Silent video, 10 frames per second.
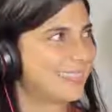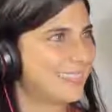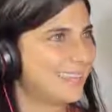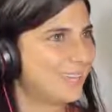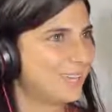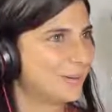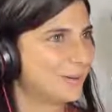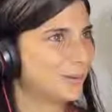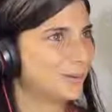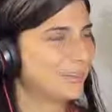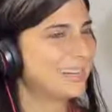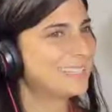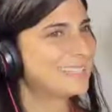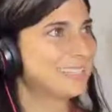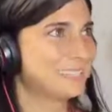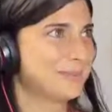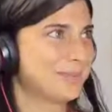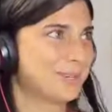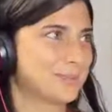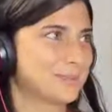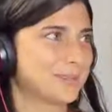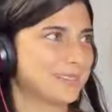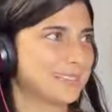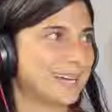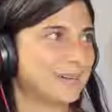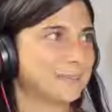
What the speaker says: Thank you. Can I say something in response to that?